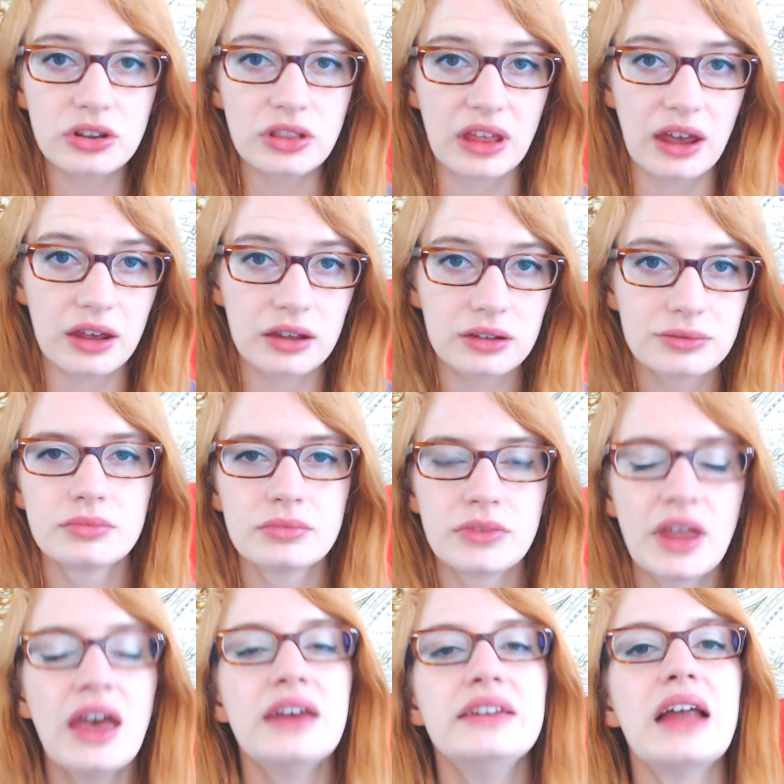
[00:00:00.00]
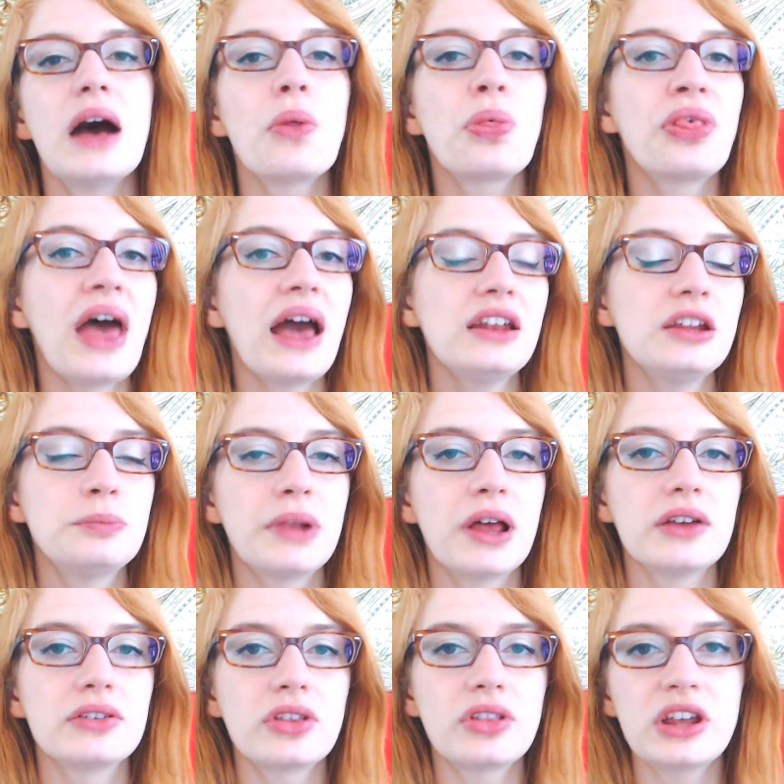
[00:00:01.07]
there. Now that
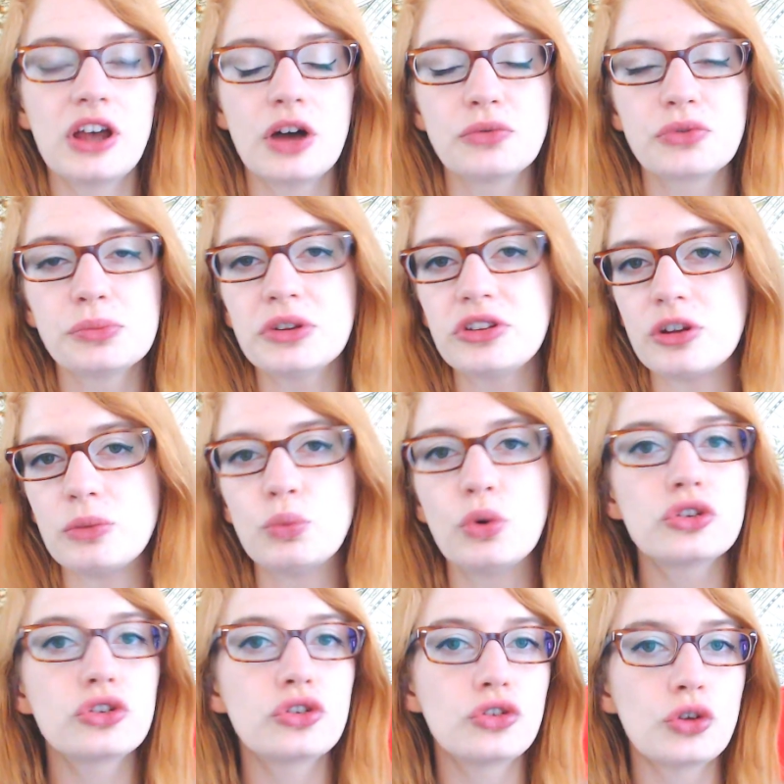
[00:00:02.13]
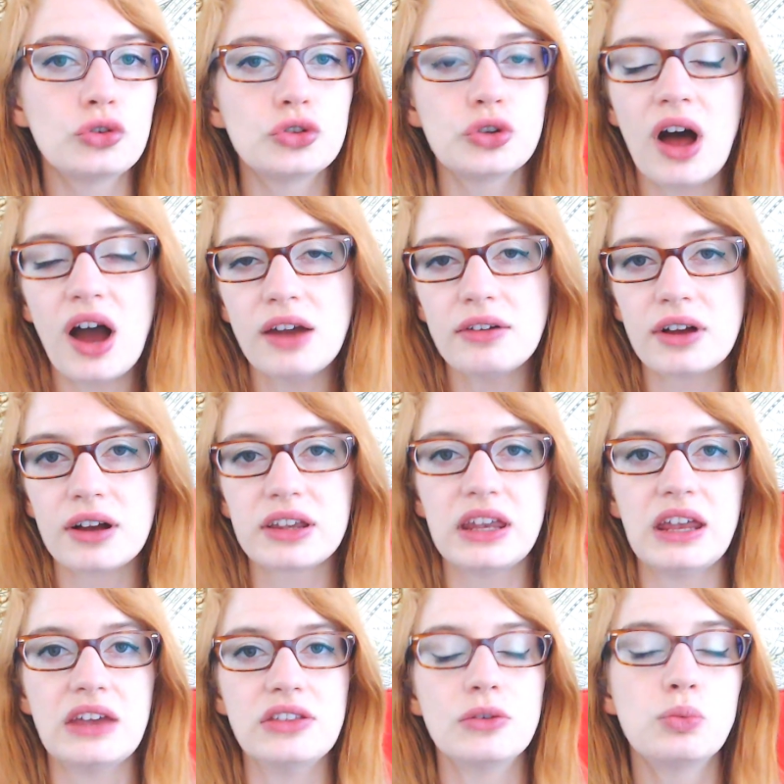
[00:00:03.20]
implies that they come from a somewhat social
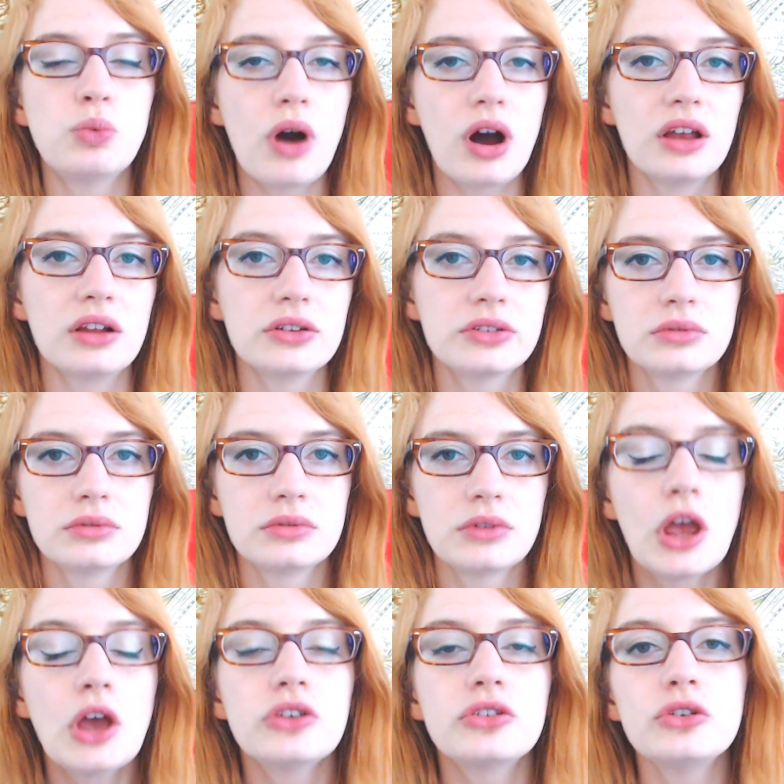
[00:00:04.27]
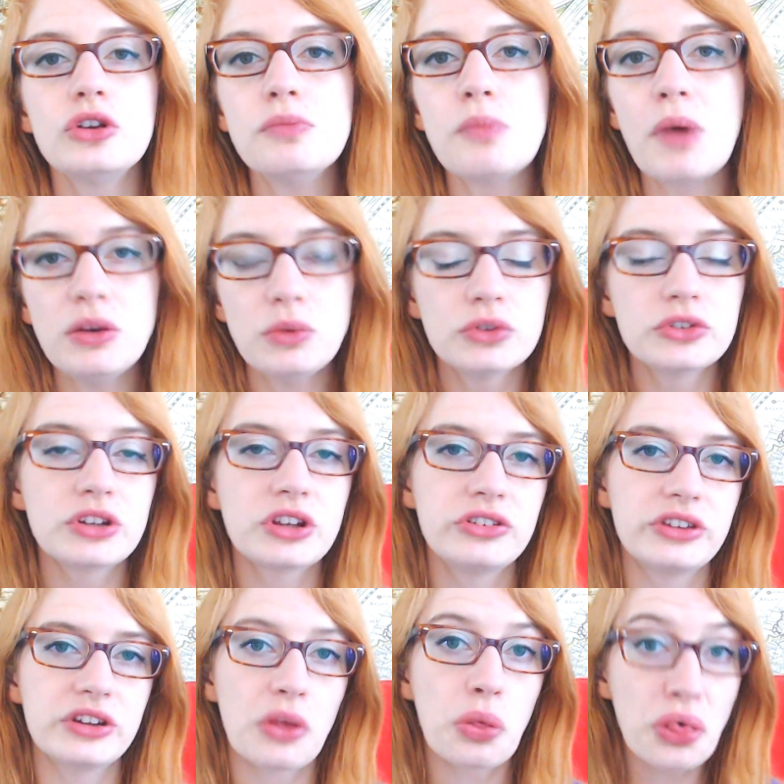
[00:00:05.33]
hierarchy in the wild. So you might want to
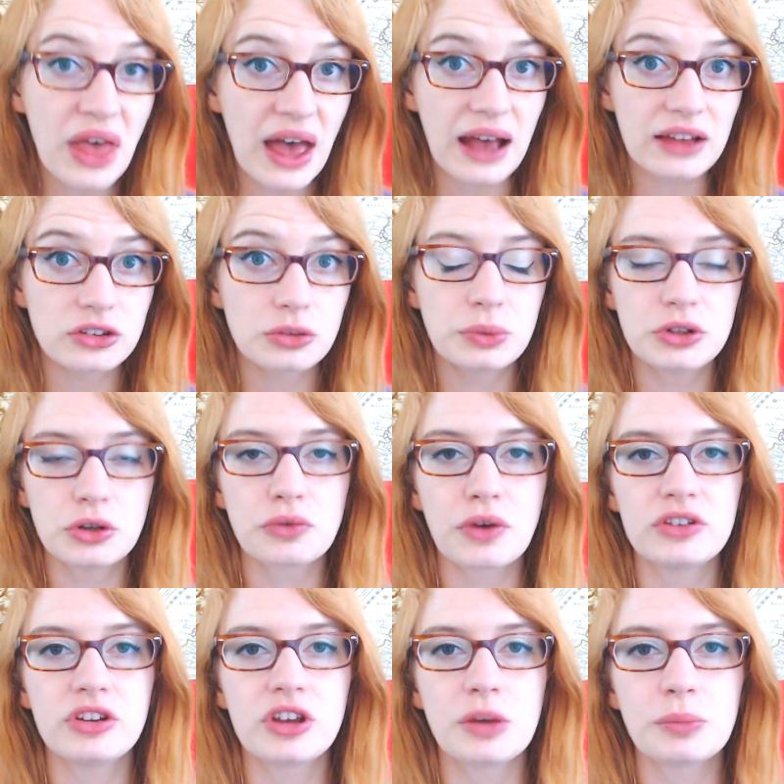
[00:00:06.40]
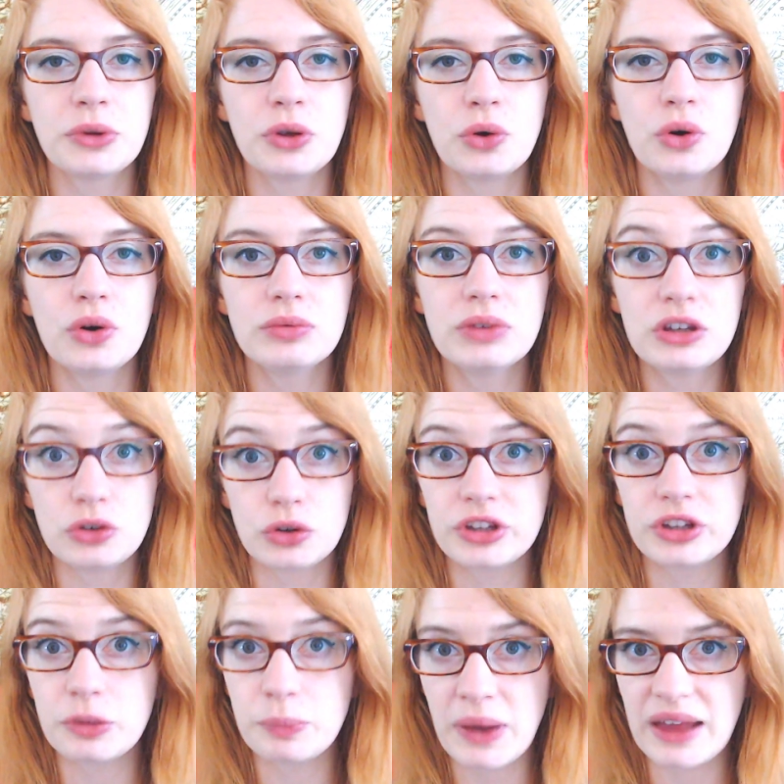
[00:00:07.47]
consider that when you're writing up your
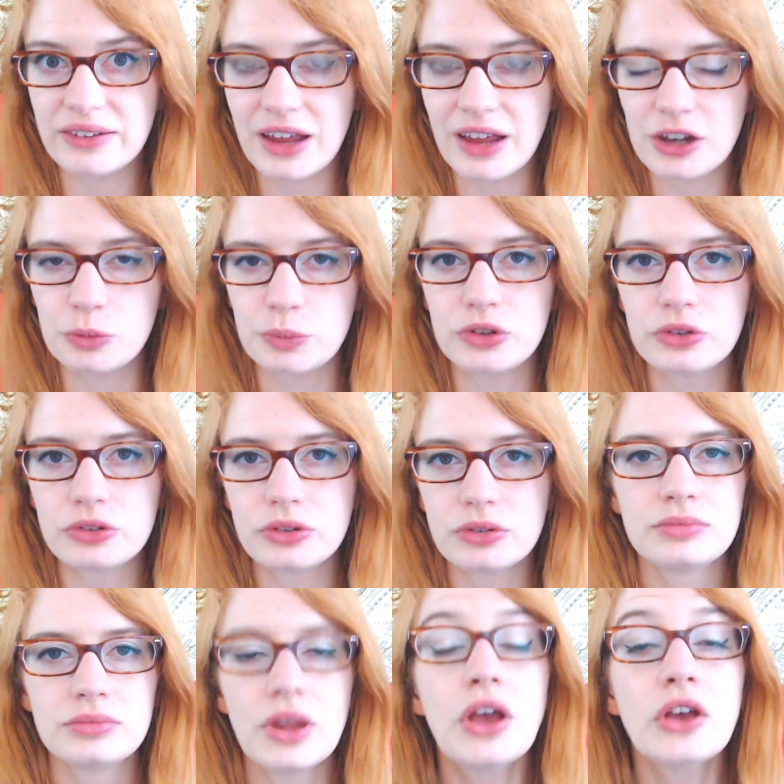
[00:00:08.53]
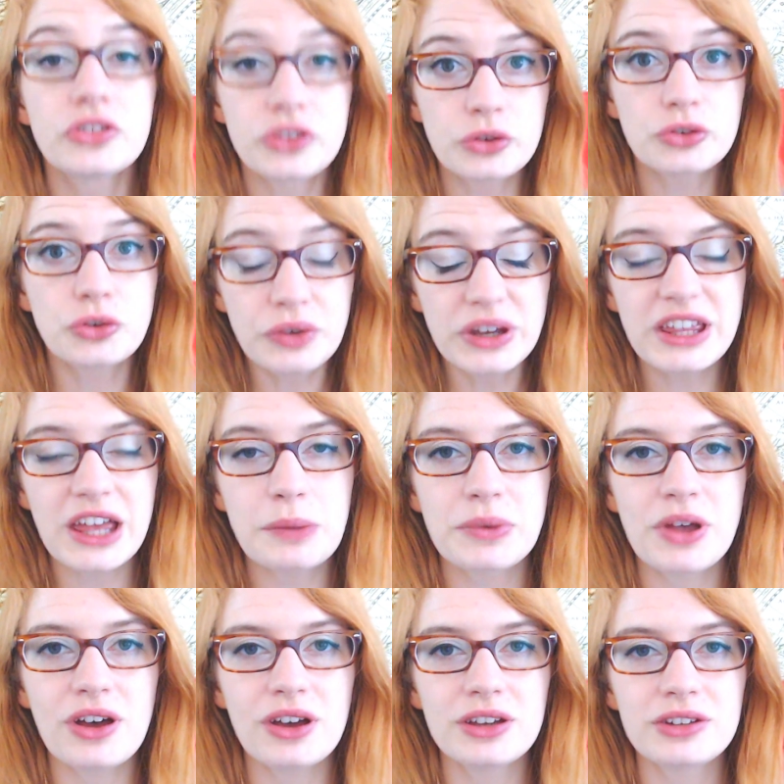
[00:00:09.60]
exotic pet animals. So to recap
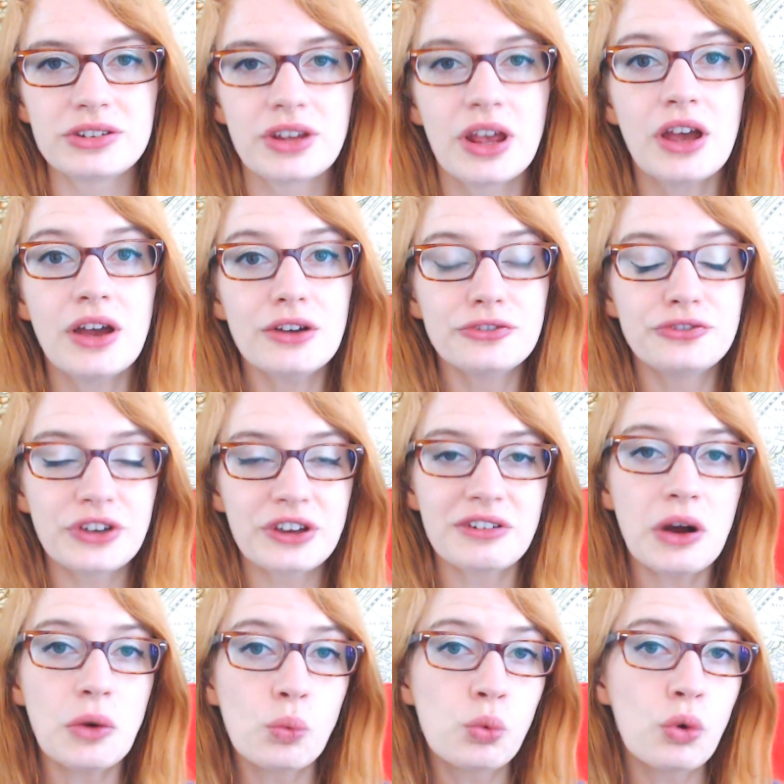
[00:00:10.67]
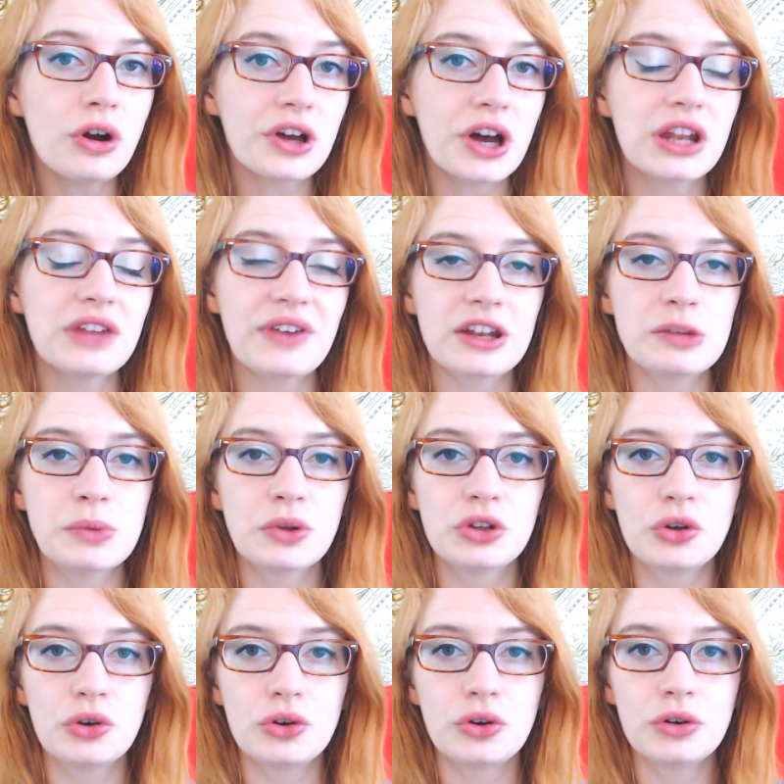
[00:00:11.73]
guys, figure out what kind of animal
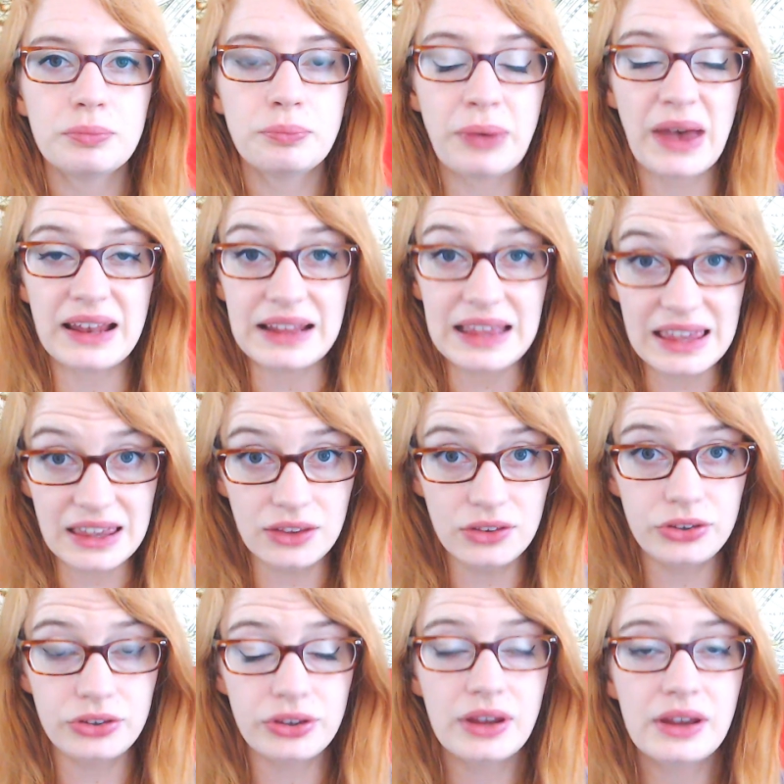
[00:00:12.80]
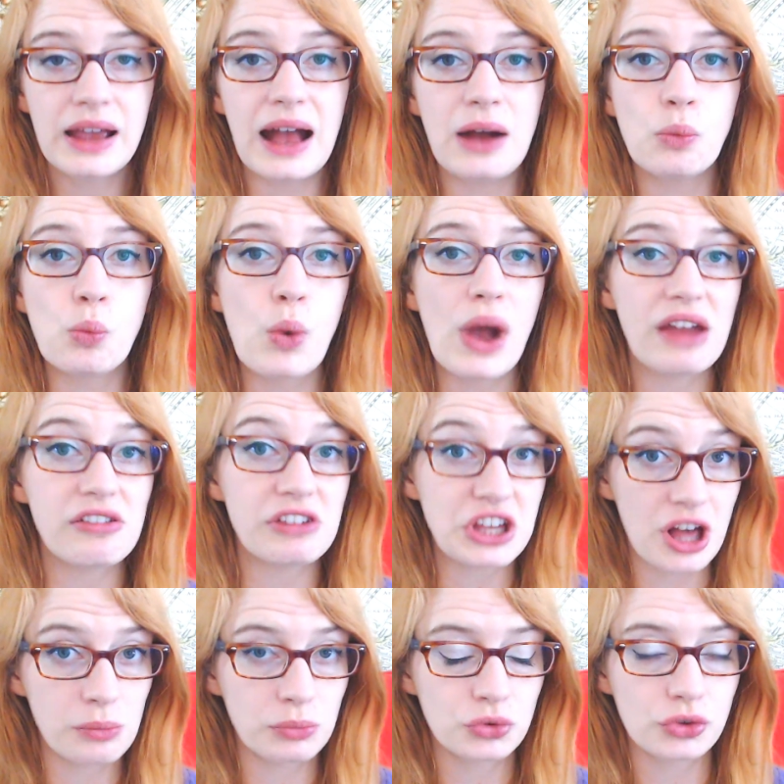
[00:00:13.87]
your pet is and where it
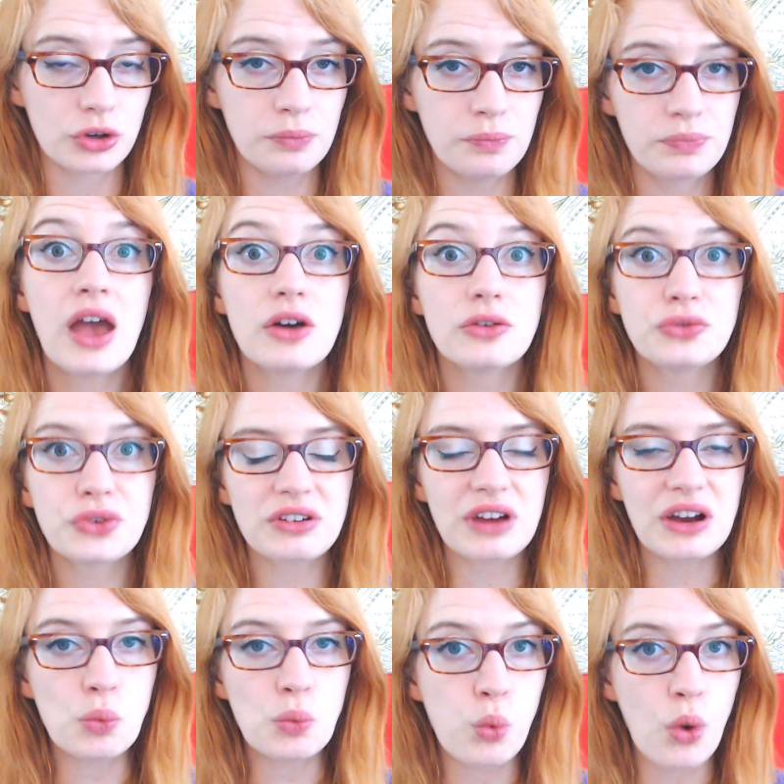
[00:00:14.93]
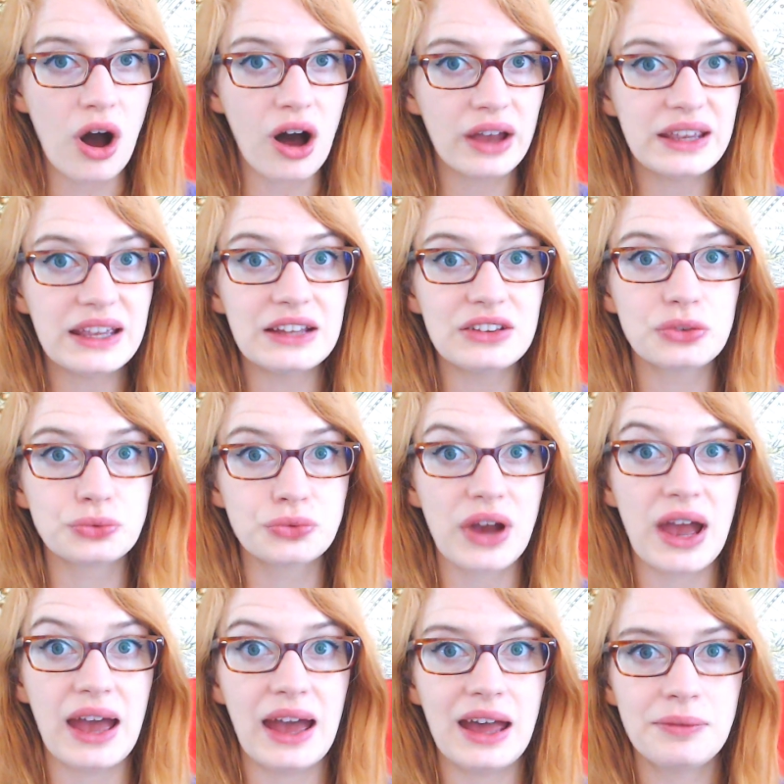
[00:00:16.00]
comes from. Figure out why it's
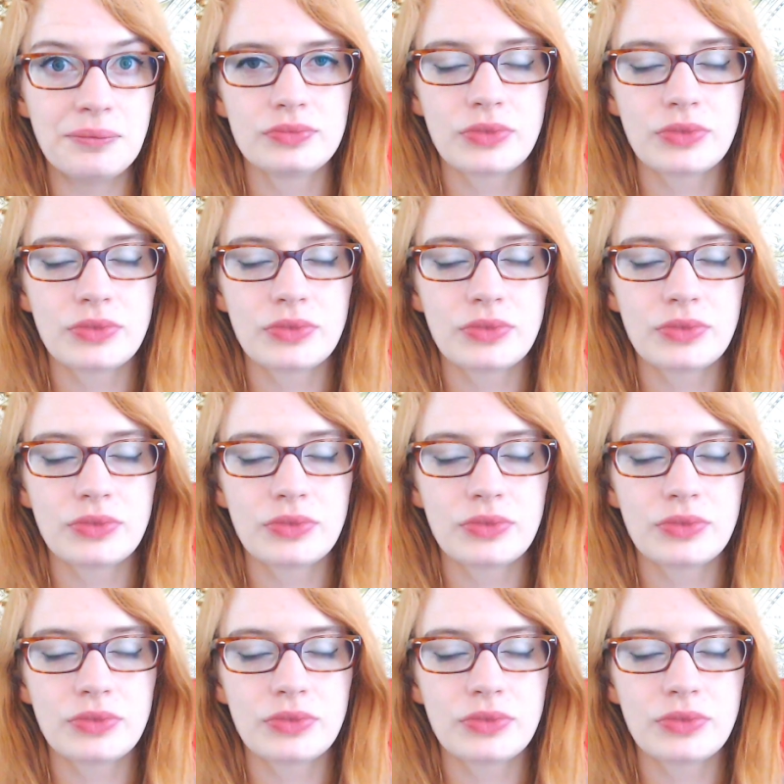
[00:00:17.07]
rare.